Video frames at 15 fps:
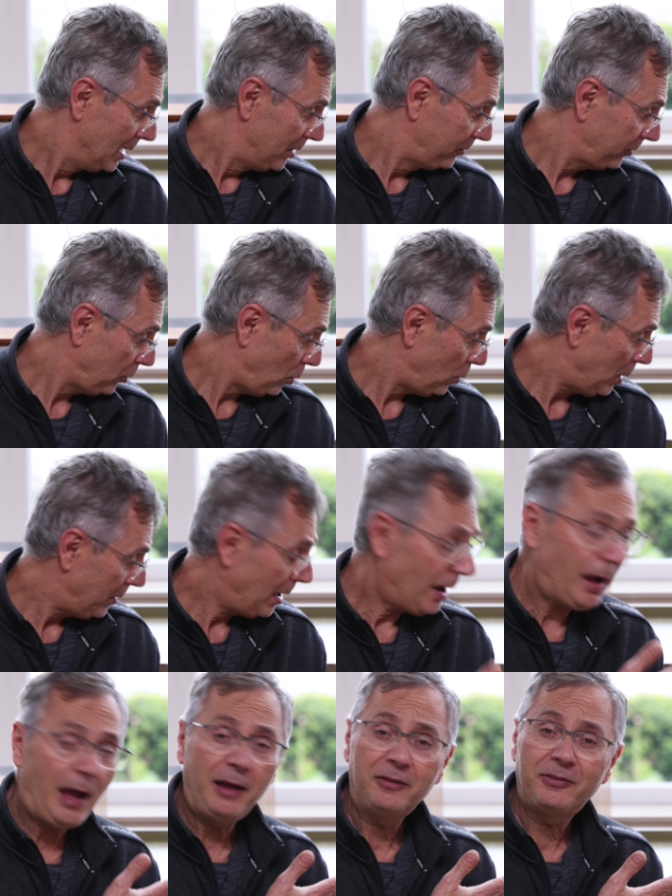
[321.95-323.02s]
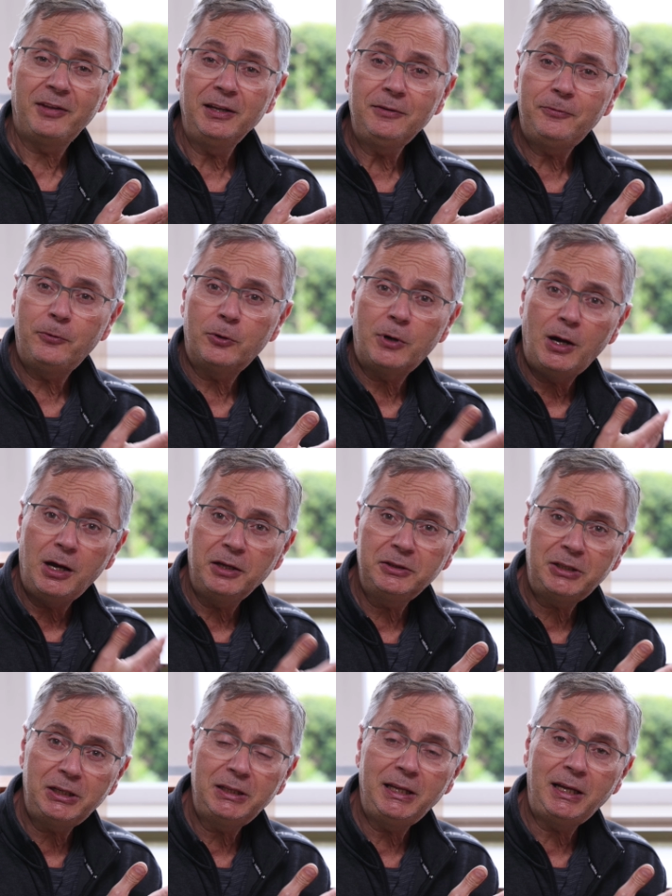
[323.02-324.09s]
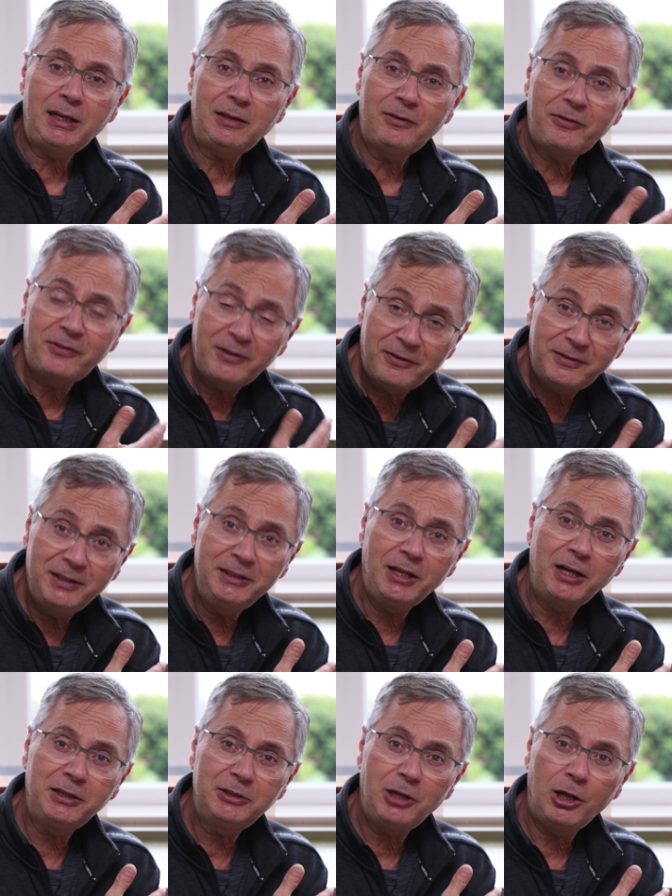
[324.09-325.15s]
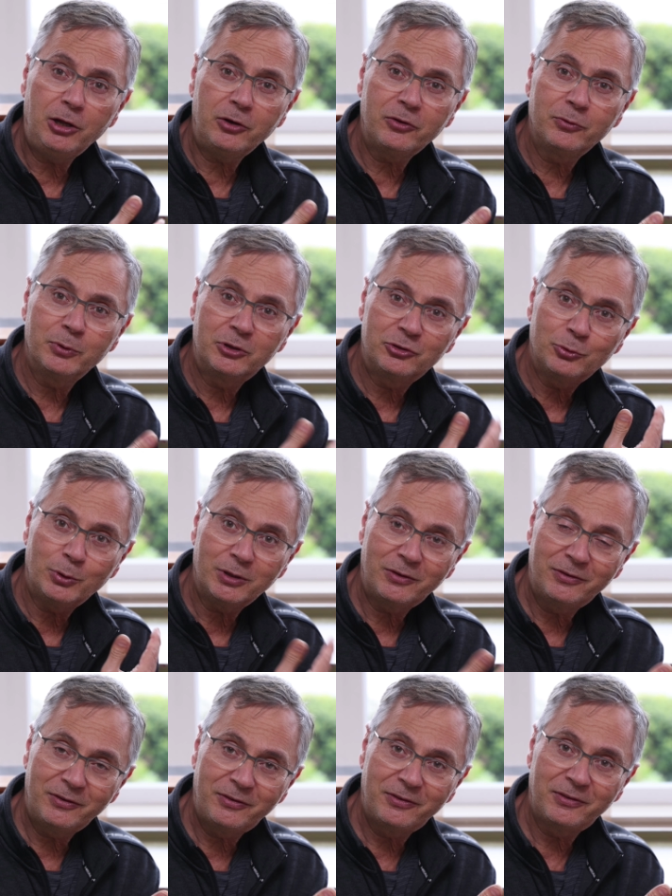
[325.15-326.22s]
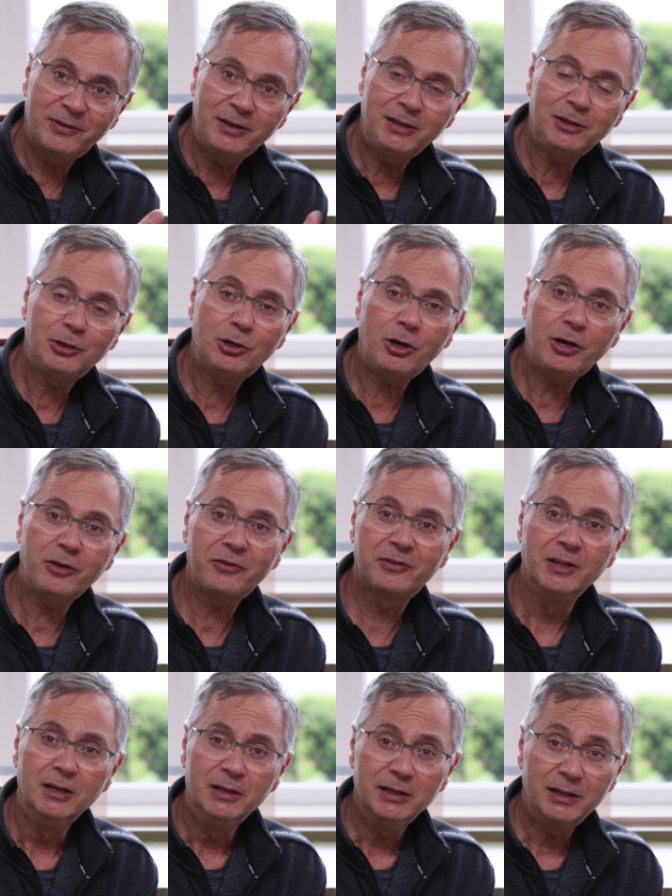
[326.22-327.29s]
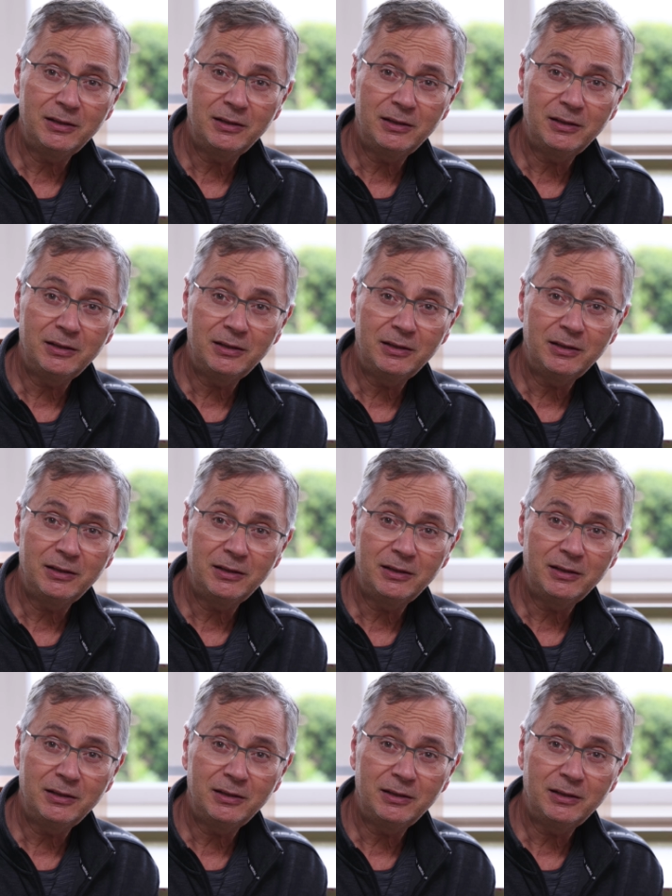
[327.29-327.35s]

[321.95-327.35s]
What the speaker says: So I think for $169, which what this thing cost,